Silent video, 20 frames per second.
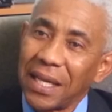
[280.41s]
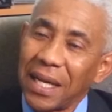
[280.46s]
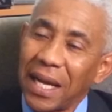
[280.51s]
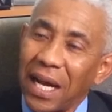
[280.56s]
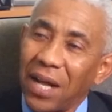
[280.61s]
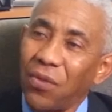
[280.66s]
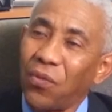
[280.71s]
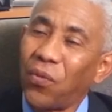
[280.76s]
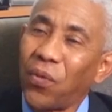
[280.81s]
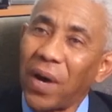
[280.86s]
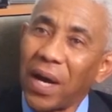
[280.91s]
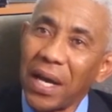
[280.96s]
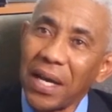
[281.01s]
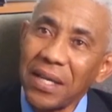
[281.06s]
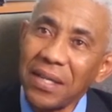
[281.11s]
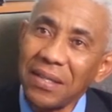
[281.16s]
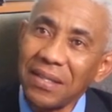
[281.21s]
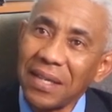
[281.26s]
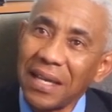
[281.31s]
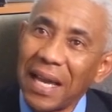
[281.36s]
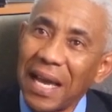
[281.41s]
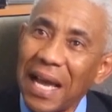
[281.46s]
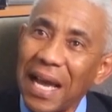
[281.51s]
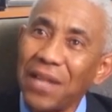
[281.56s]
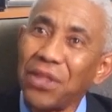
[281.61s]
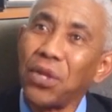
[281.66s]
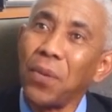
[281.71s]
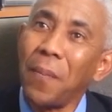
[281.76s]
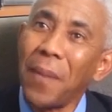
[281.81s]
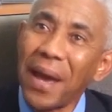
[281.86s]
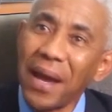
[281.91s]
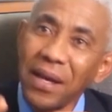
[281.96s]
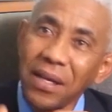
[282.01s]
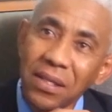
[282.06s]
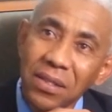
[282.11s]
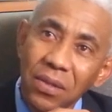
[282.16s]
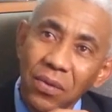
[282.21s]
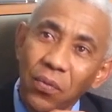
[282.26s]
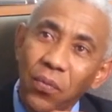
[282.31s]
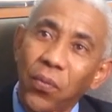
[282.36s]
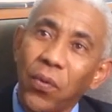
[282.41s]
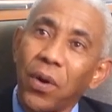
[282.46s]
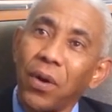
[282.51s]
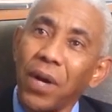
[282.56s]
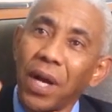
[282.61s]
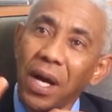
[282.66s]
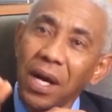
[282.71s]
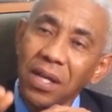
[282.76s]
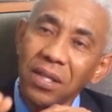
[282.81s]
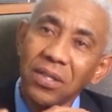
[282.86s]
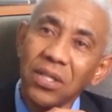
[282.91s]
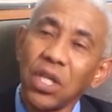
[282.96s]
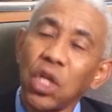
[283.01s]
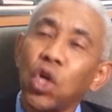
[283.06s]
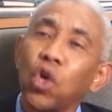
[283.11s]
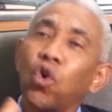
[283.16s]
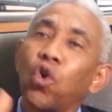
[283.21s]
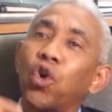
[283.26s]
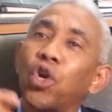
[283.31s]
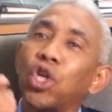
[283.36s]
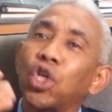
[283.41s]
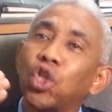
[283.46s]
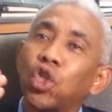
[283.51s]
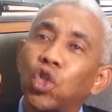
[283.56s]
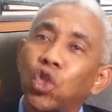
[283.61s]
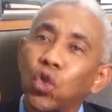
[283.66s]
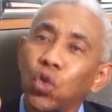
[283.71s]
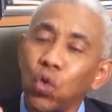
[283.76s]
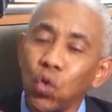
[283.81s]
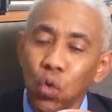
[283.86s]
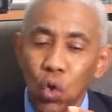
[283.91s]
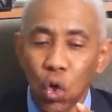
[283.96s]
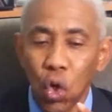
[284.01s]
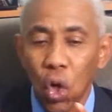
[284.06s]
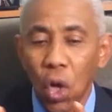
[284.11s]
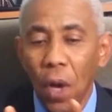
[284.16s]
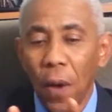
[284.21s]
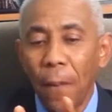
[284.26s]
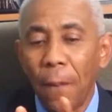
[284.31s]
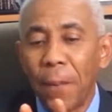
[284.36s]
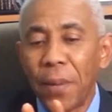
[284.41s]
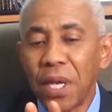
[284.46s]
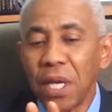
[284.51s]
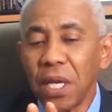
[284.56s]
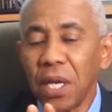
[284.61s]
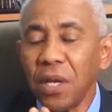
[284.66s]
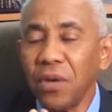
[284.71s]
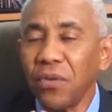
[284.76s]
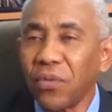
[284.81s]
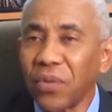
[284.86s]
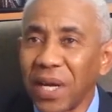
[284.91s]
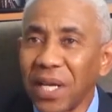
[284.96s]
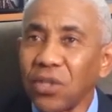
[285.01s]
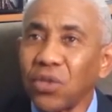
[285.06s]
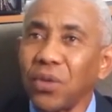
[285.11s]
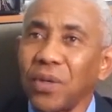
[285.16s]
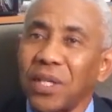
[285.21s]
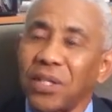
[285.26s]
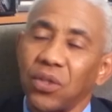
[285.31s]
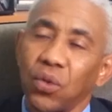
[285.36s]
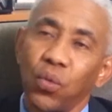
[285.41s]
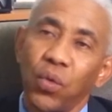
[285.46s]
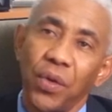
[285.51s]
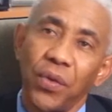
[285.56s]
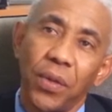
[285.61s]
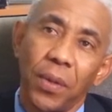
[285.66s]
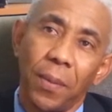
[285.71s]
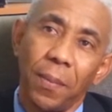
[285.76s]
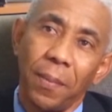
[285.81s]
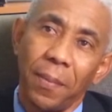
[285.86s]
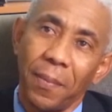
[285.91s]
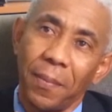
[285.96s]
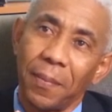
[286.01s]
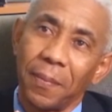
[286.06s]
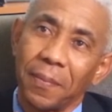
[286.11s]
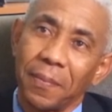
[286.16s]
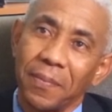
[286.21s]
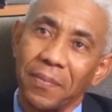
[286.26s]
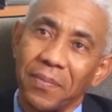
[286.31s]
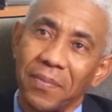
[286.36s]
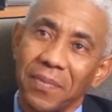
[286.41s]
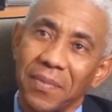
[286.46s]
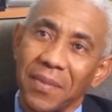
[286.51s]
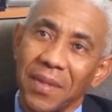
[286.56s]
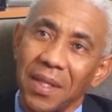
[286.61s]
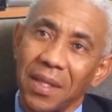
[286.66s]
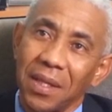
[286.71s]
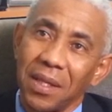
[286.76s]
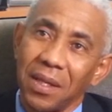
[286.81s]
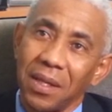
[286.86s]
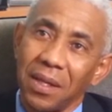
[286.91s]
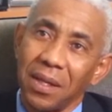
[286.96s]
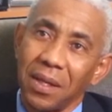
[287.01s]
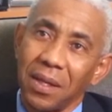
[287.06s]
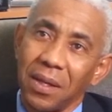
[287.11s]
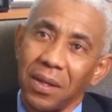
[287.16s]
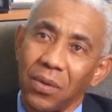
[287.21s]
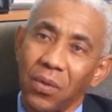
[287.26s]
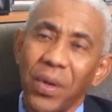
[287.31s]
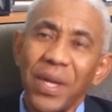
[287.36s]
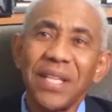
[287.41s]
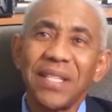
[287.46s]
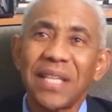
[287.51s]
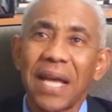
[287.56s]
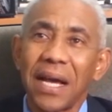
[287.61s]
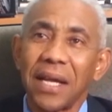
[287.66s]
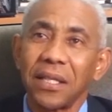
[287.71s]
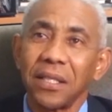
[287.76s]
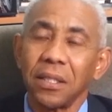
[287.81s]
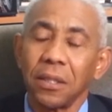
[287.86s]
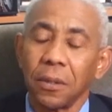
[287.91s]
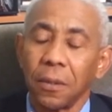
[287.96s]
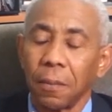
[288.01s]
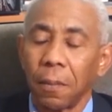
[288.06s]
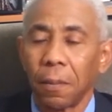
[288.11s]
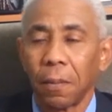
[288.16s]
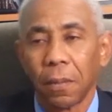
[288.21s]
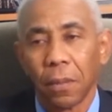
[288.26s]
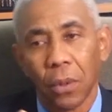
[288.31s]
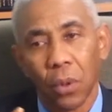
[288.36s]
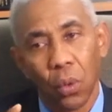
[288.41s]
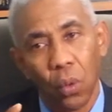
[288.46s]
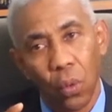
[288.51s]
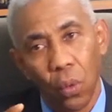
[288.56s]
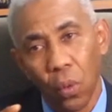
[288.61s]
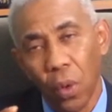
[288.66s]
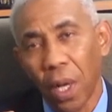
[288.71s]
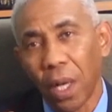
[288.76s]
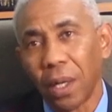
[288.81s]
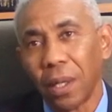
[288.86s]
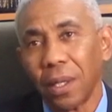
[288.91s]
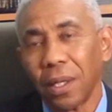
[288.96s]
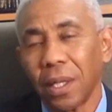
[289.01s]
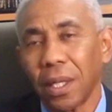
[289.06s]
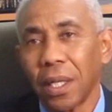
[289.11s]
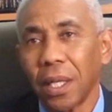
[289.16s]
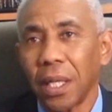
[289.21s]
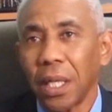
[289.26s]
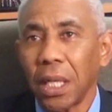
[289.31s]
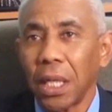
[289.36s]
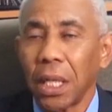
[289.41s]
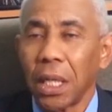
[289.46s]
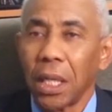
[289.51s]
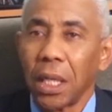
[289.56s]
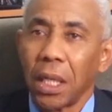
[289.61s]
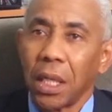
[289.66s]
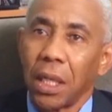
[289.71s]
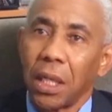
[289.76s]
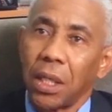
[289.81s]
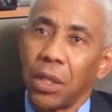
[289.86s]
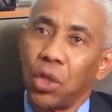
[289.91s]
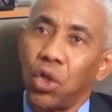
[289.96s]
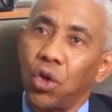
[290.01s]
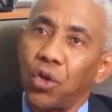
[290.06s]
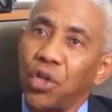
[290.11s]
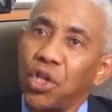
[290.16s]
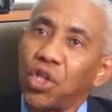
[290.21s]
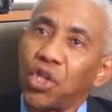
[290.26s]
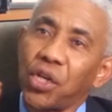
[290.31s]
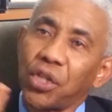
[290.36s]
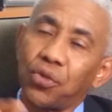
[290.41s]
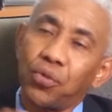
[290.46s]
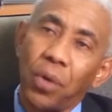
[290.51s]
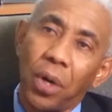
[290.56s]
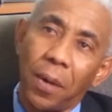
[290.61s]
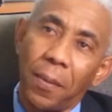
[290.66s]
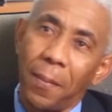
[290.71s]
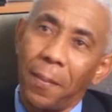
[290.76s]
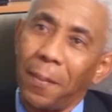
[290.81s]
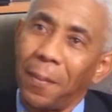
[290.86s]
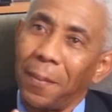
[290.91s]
advise and demands from us in order to be in resonance with them. What is that? Well, the Orisha's drum.